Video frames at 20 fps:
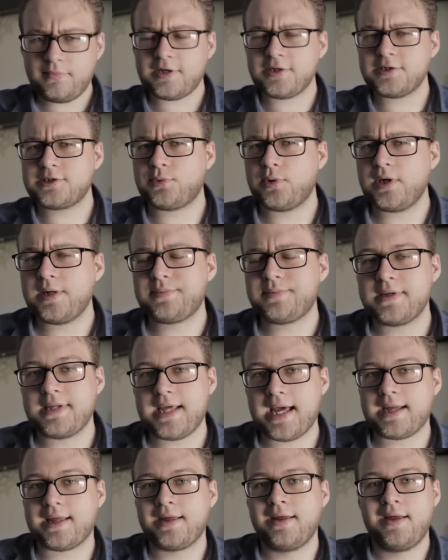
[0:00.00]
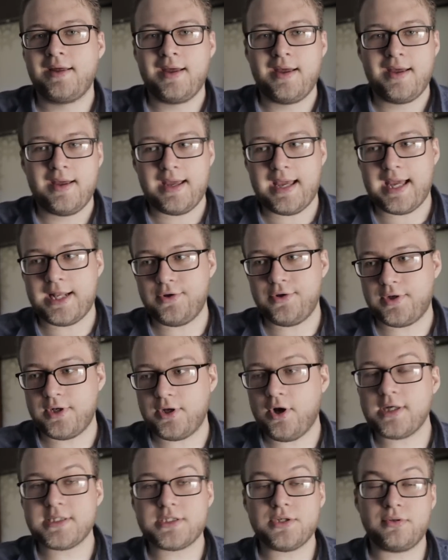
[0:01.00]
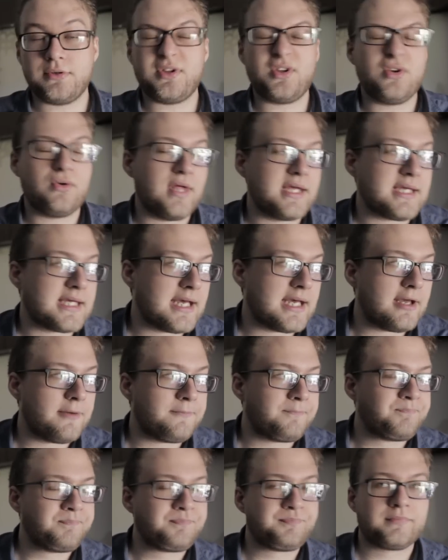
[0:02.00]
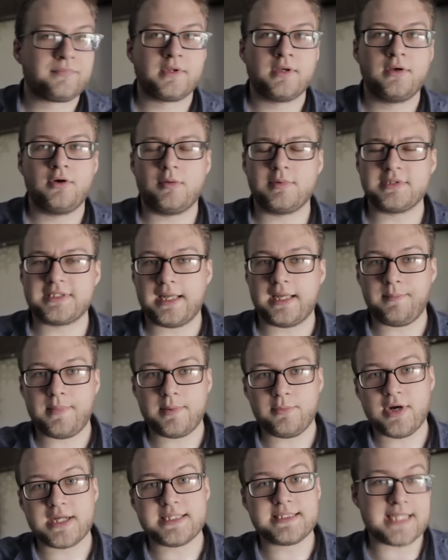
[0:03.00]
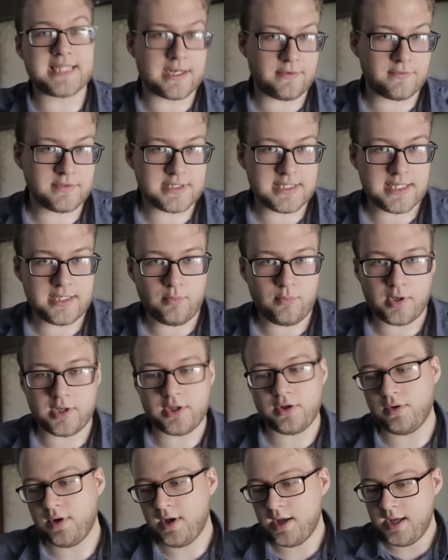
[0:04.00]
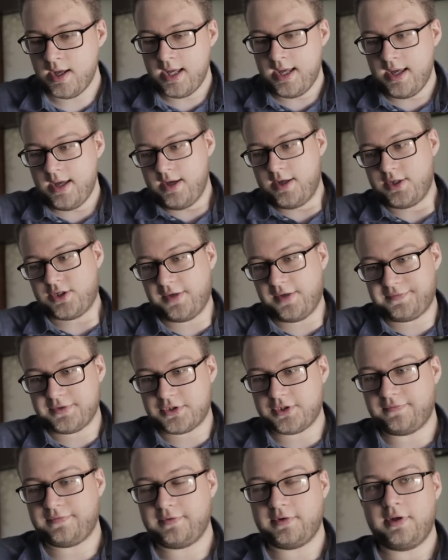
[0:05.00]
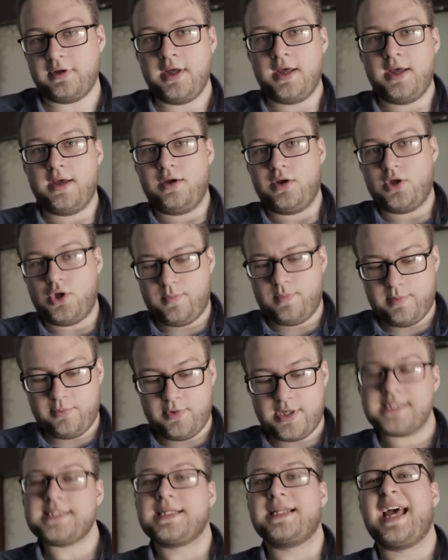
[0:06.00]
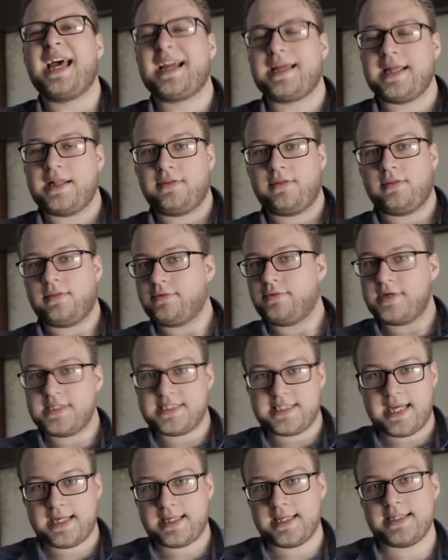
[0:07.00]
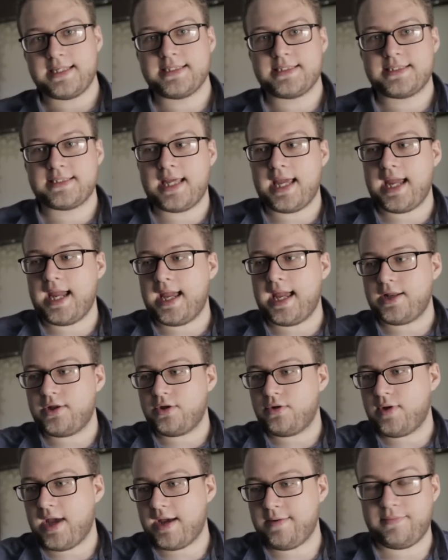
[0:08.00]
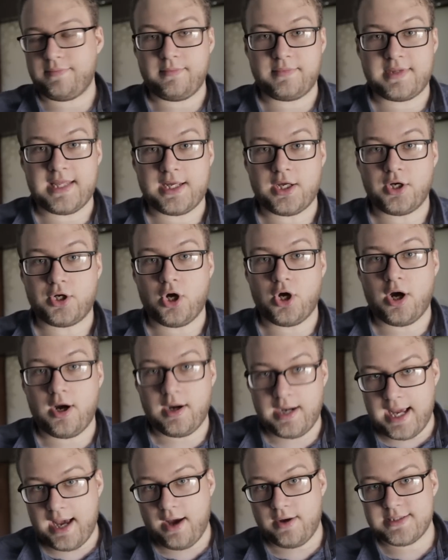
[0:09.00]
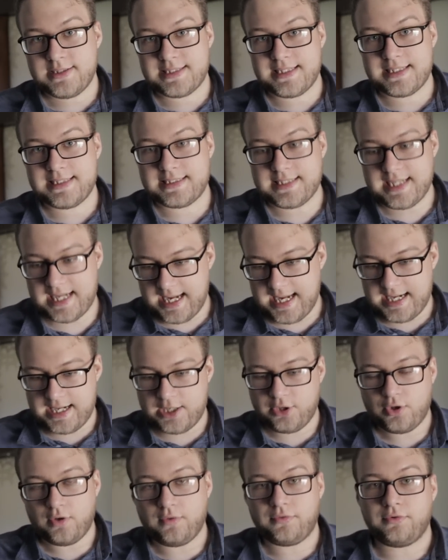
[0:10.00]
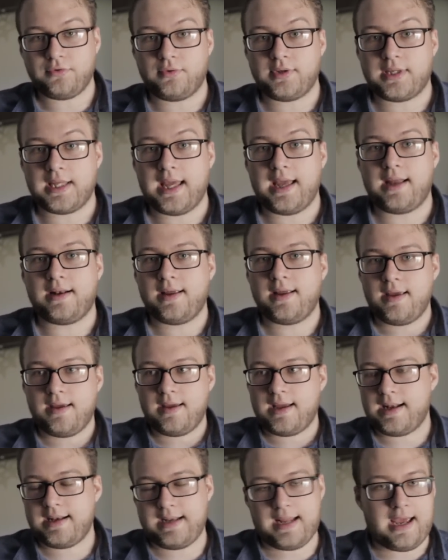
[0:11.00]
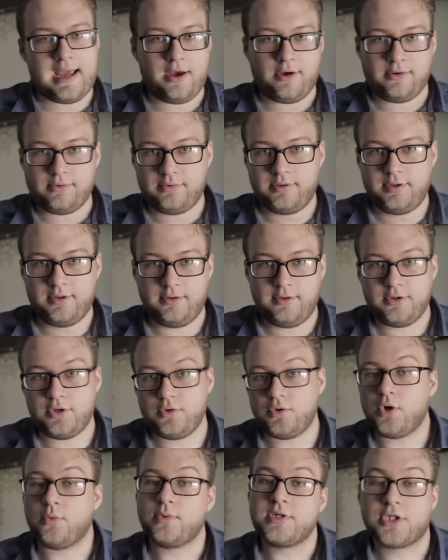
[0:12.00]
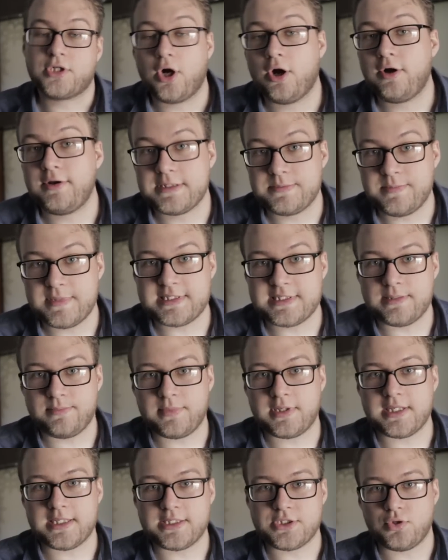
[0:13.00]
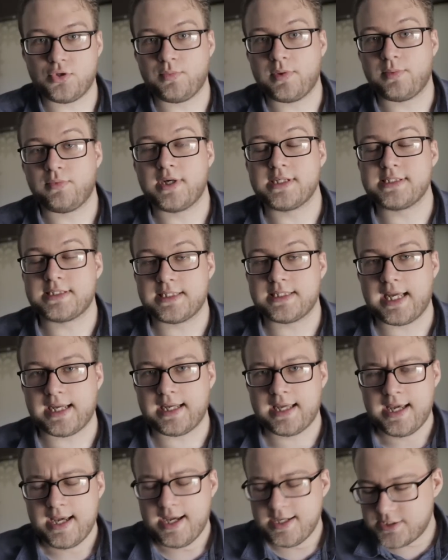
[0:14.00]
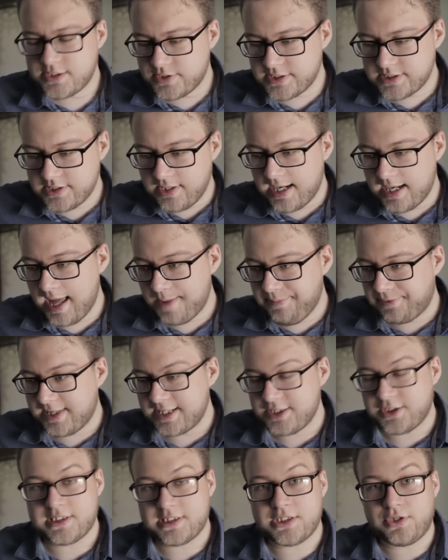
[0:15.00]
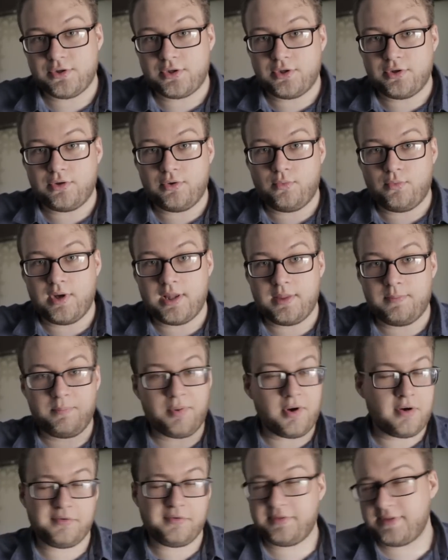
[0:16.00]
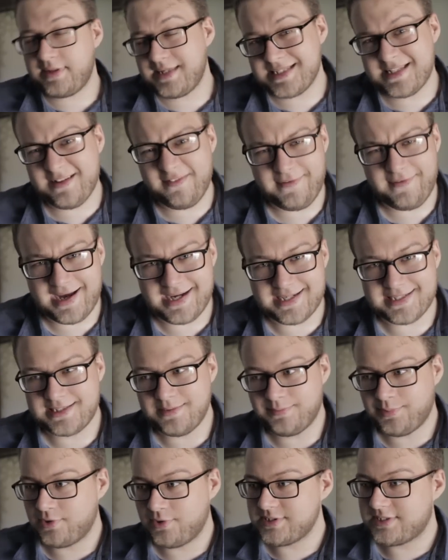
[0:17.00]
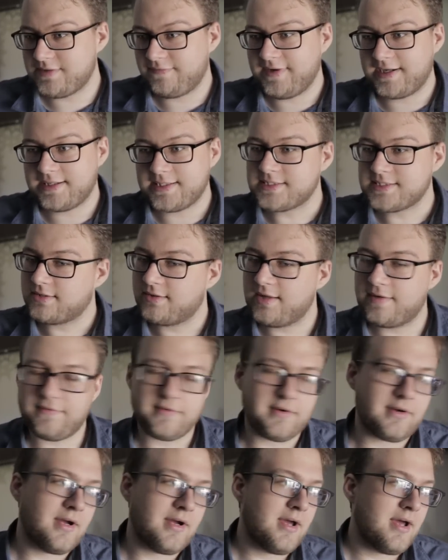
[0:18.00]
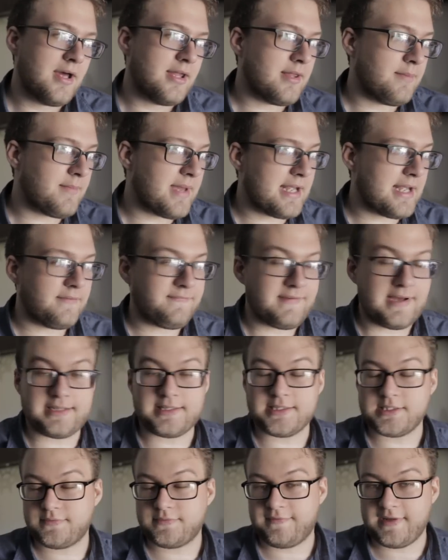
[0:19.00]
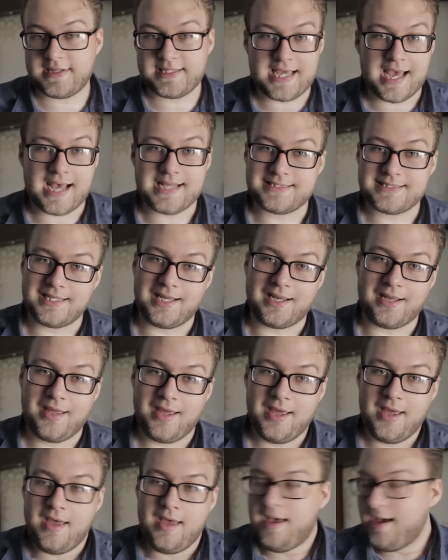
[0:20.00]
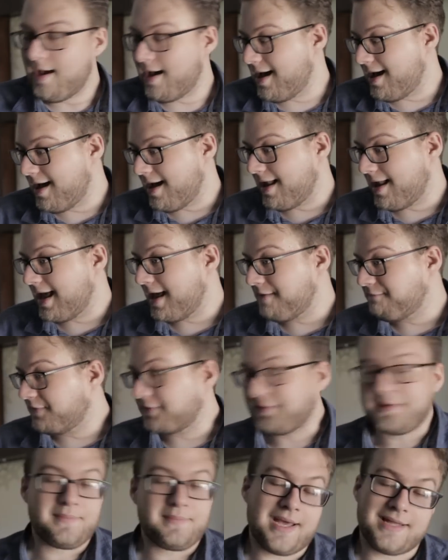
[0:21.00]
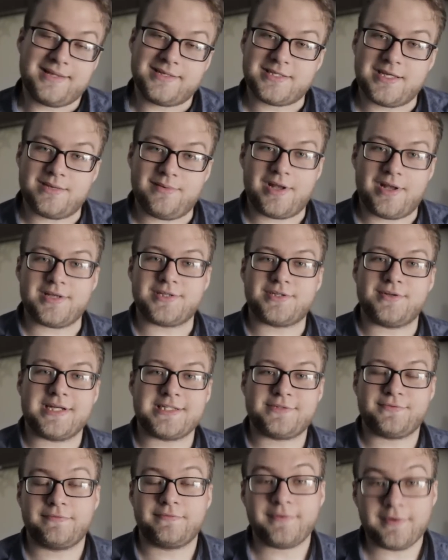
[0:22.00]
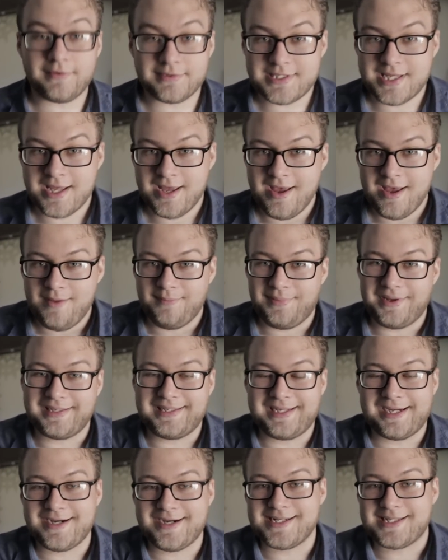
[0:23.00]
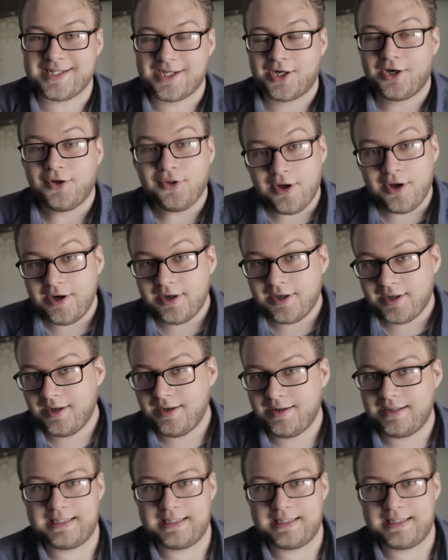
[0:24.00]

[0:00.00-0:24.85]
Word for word: Square up the deck, and you could also do like a um, almost like a memorized deck routine where you shuffle, shuffle. You memorize the deck in three seconds, and you have them take a card out, sit it aside, and you go through again. And now you know which card is missing because you memorized the deck. So there's a lot of applications you can do with both of these effects. The bonus effect is clever, the main effect is fantastic, uh, and I have nothing bad to say about it. So that's Revolt by Geraint Clarke.